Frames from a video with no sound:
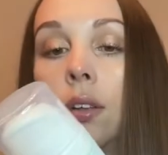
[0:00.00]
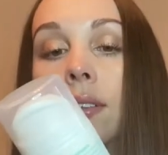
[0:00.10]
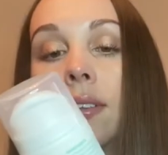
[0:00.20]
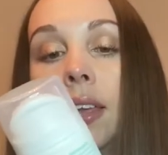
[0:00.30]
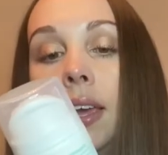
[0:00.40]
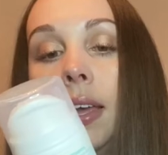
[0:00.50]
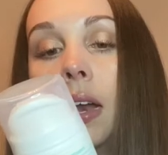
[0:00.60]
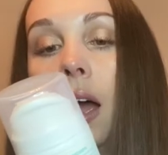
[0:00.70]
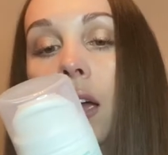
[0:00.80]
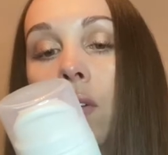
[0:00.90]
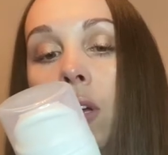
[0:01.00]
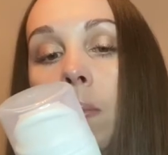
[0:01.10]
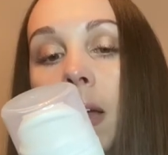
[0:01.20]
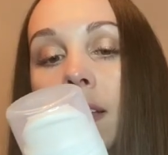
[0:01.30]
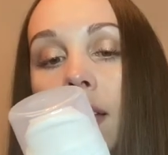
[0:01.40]
Skin Eye Cream
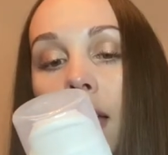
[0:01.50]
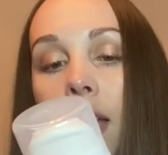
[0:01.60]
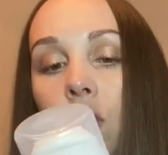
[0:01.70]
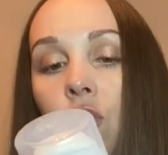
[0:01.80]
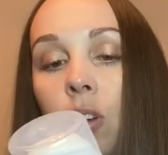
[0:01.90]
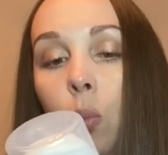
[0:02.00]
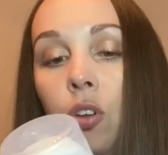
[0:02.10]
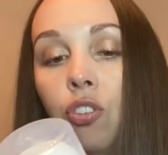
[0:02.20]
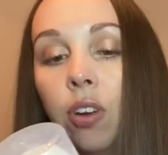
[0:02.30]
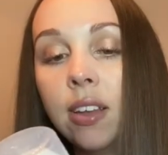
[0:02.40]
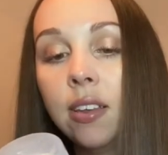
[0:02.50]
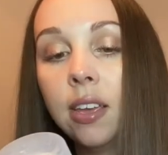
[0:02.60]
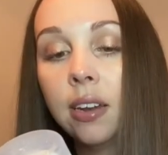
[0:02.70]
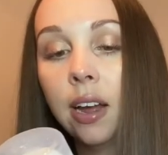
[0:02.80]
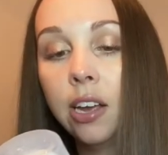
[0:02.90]
Anti-Aging, Moisturizing,
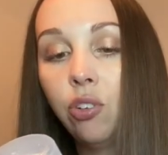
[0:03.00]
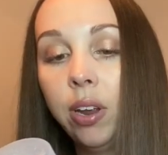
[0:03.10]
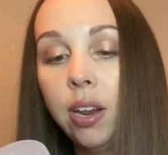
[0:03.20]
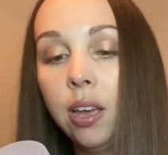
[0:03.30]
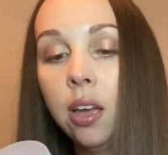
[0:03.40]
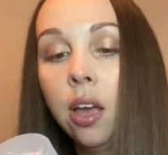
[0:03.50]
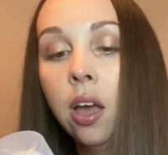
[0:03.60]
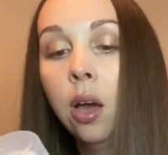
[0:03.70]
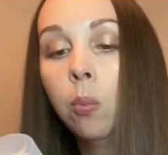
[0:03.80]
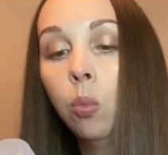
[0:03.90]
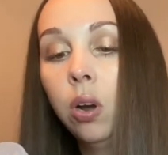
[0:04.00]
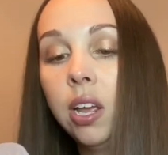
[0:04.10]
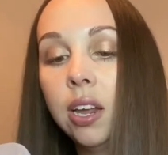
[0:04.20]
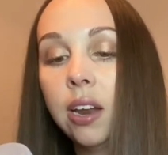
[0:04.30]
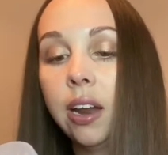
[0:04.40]
and Hydrating Morning
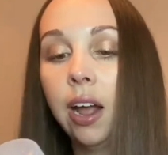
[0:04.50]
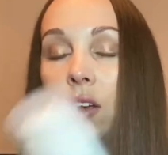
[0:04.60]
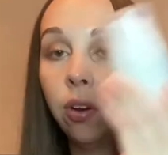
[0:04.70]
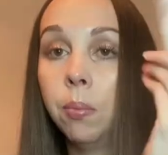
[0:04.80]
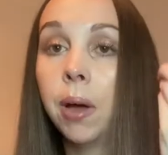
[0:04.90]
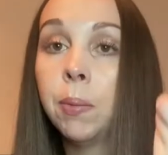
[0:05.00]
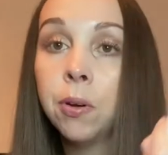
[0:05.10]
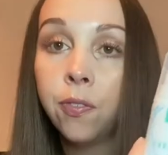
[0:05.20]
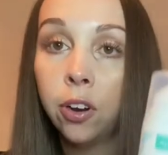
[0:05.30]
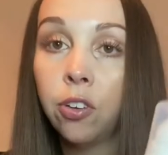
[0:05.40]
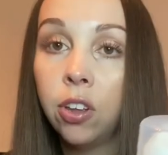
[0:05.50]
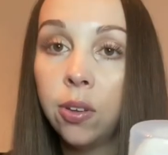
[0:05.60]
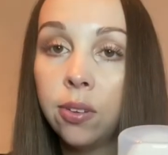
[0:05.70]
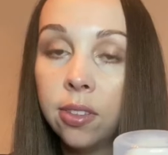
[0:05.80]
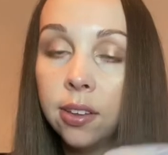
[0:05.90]
and Night Eye Cream. I prefer to
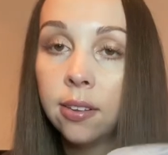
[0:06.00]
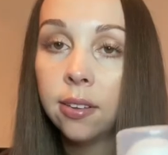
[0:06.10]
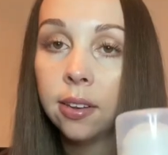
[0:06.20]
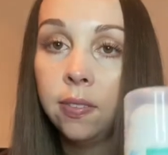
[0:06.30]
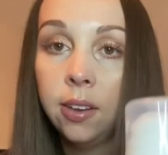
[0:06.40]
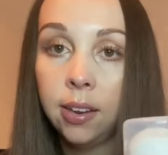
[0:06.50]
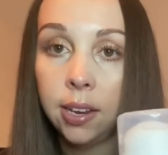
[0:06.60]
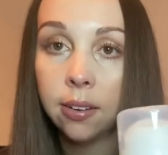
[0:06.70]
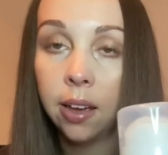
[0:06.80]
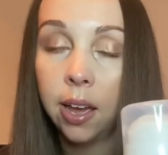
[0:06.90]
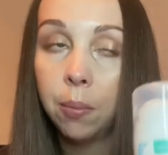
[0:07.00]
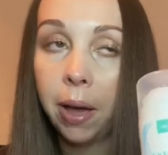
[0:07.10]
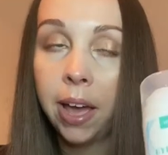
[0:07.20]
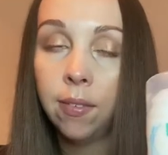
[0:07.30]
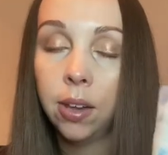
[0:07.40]
use this in the daytime. I
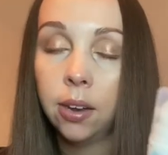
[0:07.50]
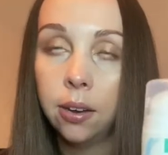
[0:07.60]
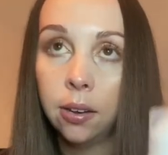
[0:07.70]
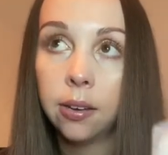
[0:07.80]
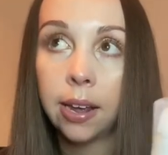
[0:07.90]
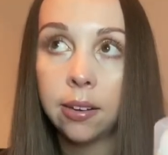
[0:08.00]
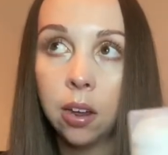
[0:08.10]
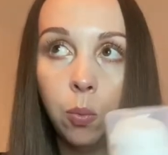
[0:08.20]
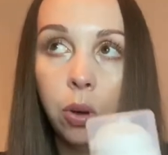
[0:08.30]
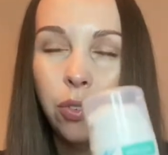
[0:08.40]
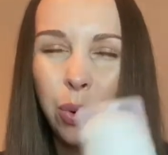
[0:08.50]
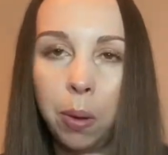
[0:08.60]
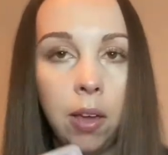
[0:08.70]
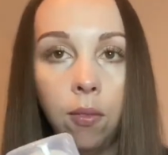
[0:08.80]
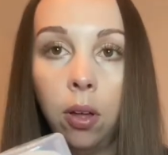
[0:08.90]
have a nighttime one from
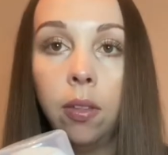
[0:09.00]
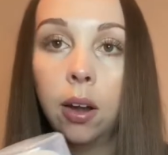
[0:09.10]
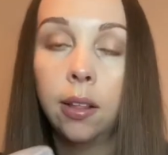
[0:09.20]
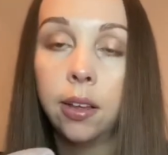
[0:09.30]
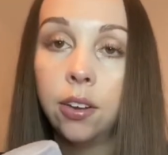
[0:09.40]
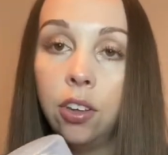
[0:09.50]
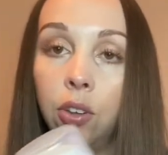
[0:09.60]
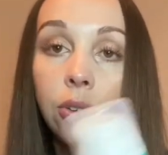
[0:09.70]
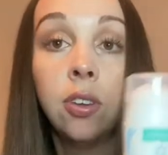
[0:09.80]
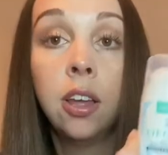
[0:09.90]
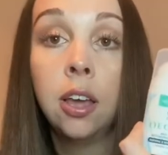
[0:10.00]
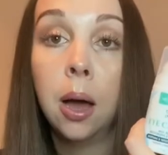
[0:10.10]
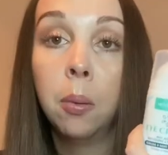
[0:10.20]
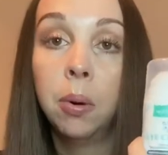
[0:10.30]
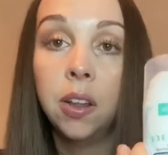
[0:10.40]
Avon that I like to use,
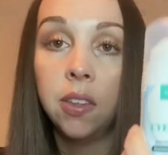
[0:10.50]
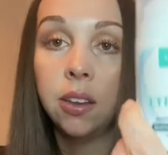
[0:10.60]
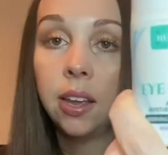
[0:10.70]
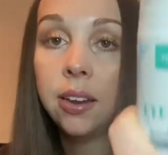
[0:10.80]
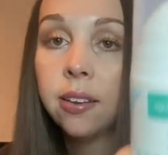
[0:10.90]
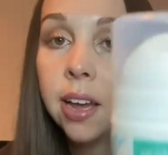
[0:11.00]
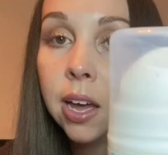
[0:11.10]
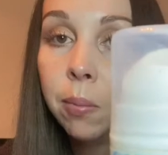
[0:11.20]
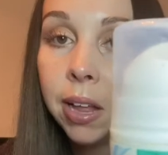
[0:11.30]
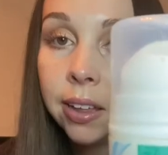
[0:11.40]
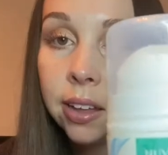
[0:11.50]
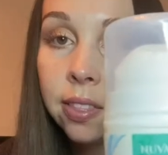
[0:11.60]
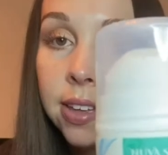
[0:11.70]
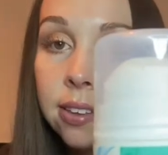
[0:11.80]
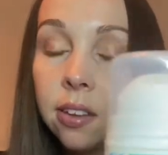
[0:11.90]
but in the daytime, I like
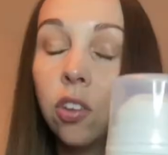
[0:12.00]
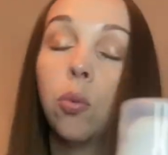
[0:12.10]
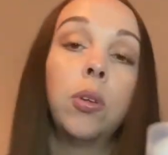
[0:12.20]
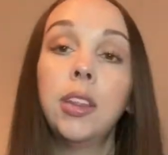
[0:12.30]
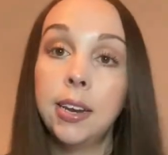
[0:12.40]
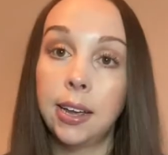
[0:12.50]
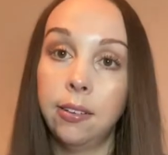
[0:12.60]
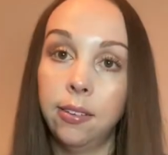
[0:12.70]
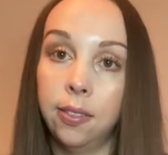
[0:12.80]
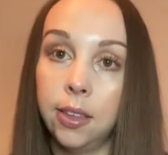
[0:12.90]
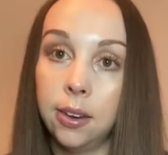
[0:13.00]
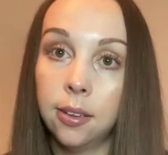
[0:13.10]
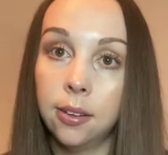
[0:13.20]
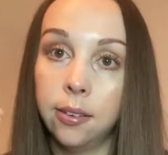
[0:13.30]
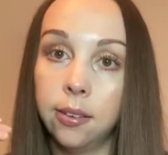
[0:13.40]
this. It's a really nice thin
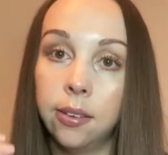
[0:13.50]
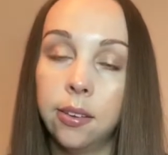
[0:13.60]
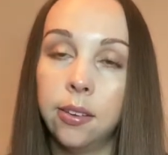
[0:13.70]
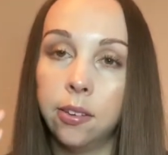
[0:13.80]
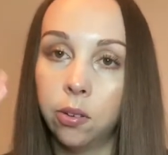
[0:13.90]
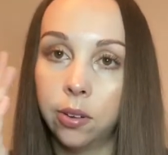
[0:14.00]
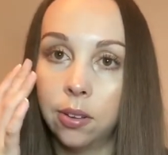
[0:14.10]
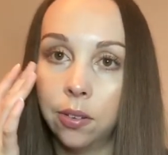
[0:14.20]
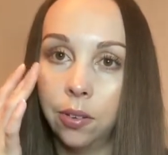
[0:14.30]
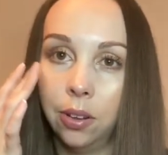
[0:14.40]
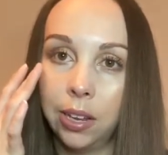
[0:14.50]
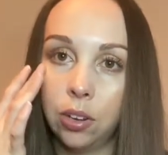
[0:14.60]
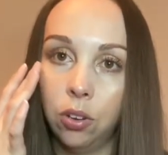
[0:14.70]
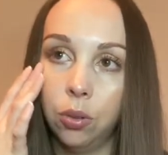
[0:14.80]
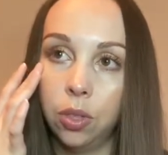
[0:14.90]
consistency, so it doesn't feel like
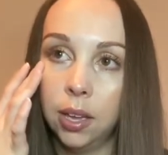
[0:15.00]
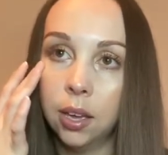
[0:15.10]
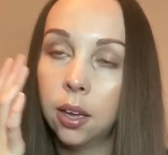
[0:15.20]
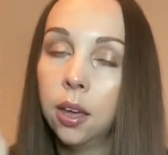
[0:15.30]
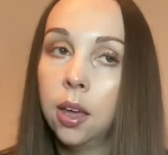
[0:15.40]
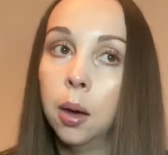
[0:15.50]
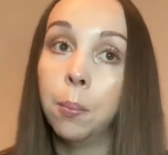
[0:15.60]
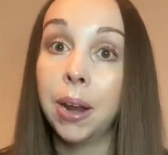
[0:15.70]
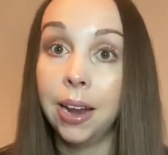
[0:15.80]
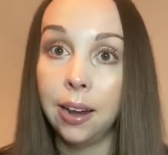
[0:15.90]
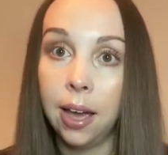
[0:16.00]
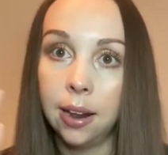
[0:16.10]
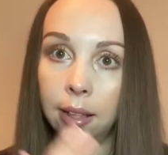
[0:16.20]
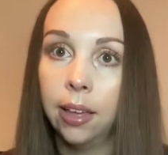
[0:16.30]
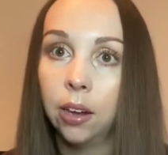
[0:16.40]
too thick, but at night,
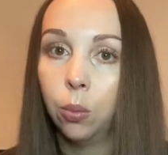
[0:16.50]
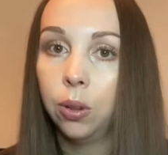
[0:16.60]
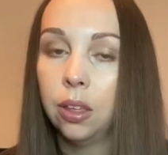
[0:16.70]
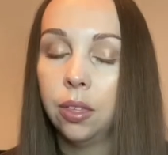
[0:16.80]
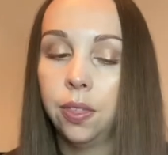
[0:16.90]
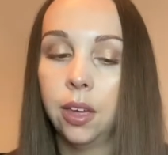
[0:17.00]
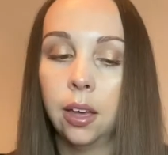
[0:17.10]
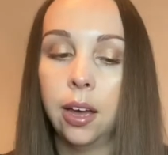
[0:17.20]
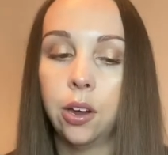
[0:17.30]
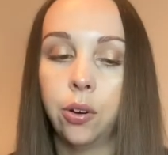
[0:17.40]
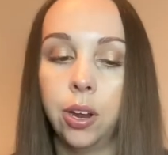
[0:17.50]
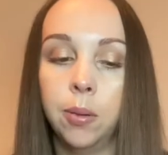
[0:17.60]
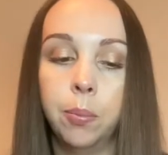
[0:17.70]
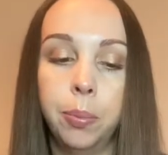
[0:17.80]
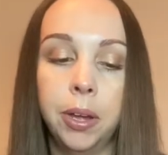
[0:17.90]
I like a really thick eye
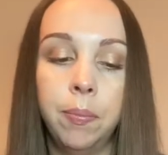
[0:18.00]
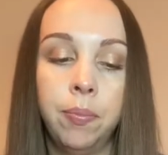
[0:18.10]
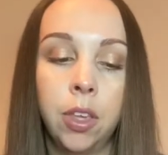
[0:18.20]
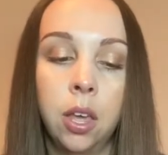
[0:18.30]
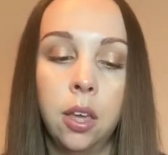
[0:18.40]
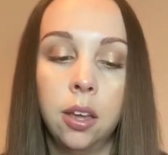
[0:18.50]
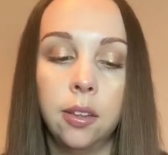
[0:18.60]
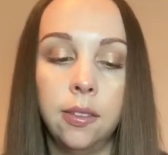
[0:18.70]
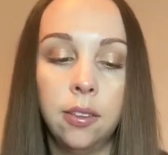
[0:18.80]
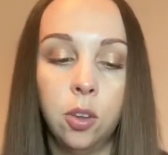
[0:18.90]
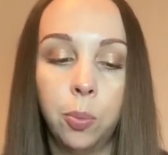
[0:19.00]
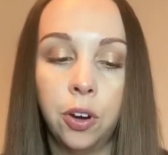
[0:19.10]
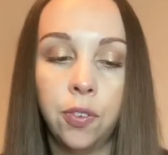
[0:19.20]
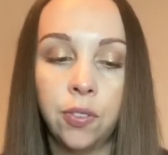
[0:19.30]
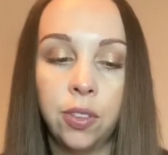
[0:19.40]
cream, but this is
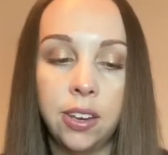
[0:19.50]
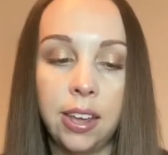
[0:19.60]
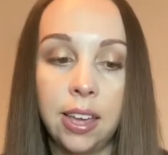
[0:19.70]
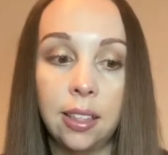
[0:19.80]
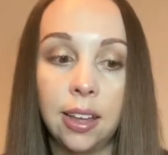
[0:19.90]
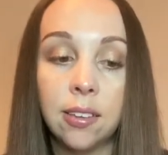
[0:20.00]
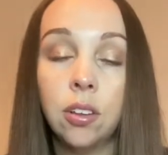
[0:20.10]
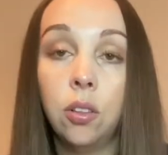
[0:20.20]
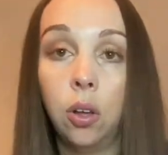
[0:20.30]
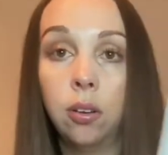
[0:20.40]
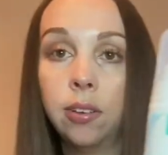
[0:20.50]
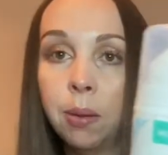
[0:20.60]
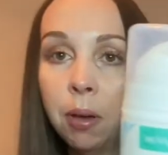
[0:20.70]
perfect for the day. It lasts a long time.